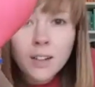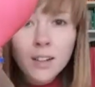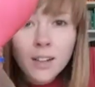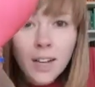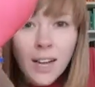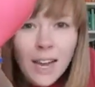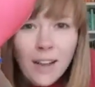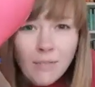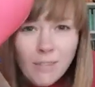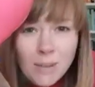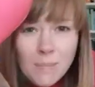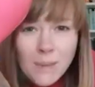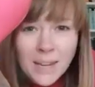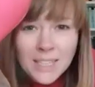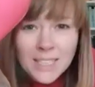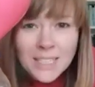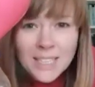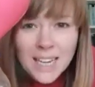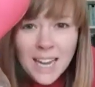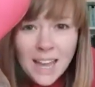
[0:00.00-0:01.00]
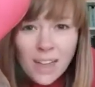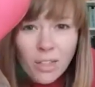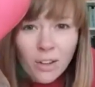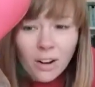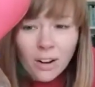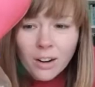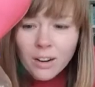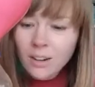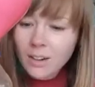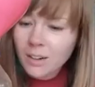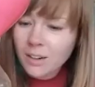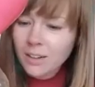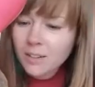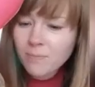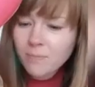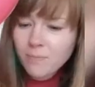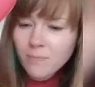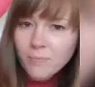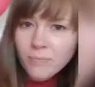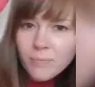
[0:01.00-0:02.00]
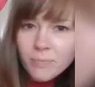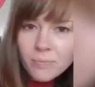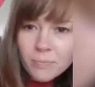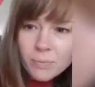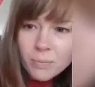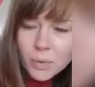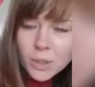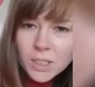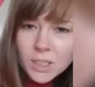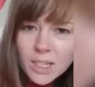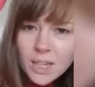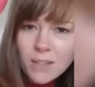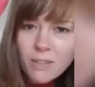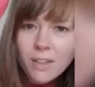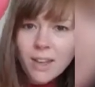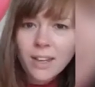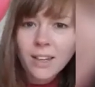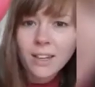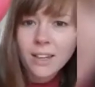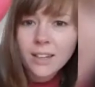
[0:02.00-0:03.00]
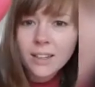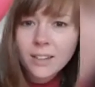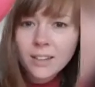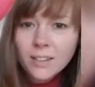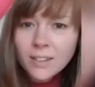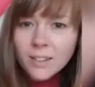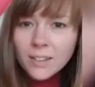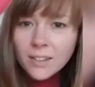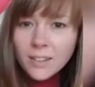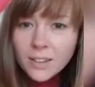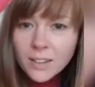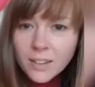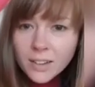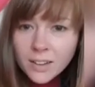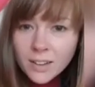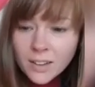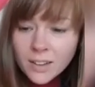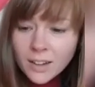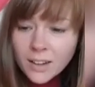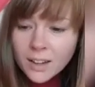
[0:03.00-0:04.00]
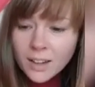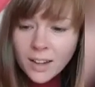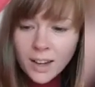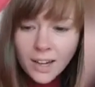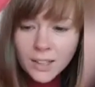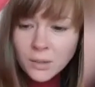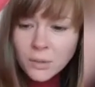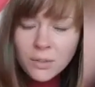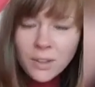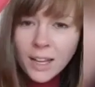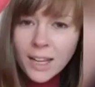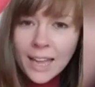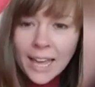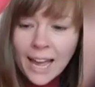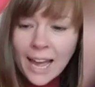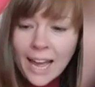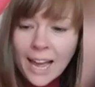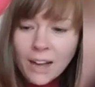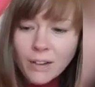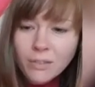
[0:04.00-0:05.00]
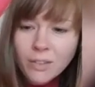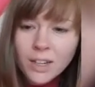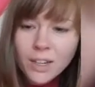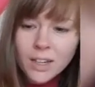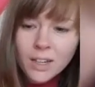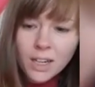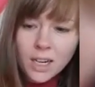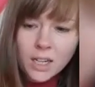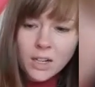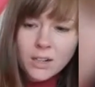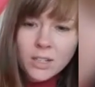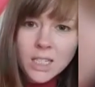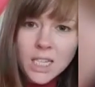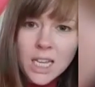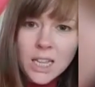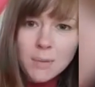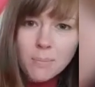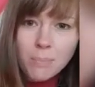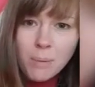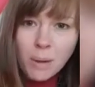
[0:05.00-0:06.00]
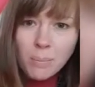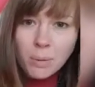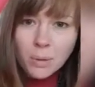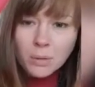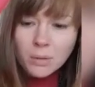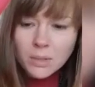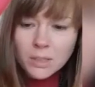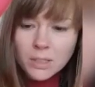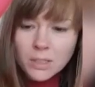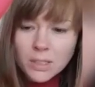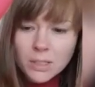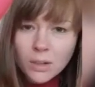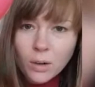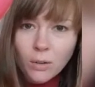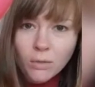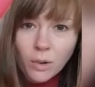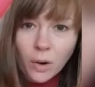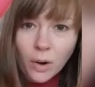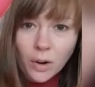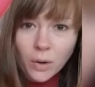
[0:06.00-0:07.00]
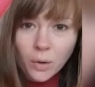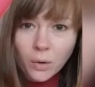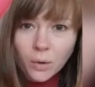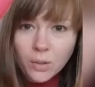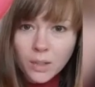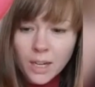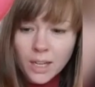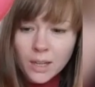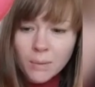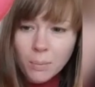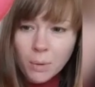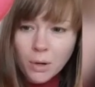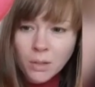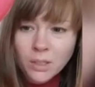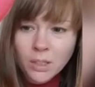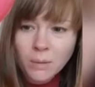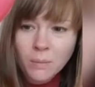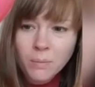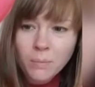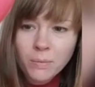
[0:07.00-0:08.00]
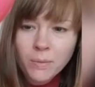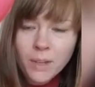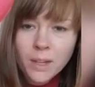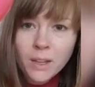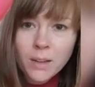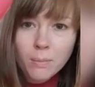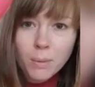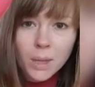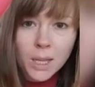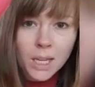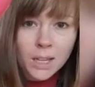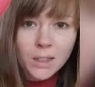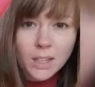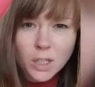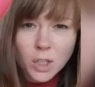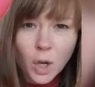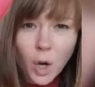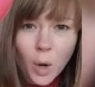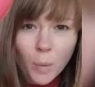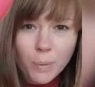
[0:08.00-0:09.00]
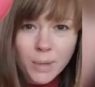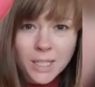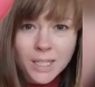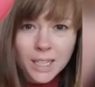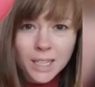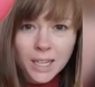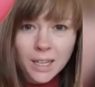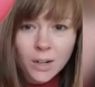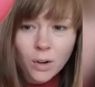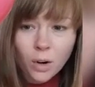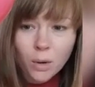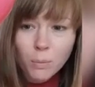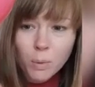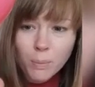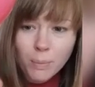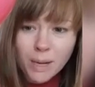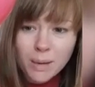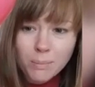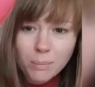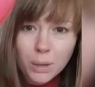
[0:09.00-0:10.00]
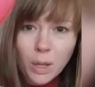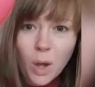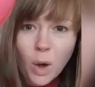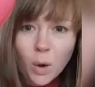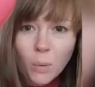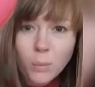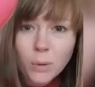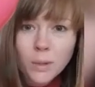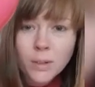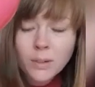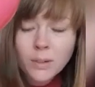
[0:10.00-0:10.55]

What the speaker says: have they mixed together? What do you think? I don't think they have. Can you see the bubbles of oil at the bottom? But at the top it's like a normal big blob.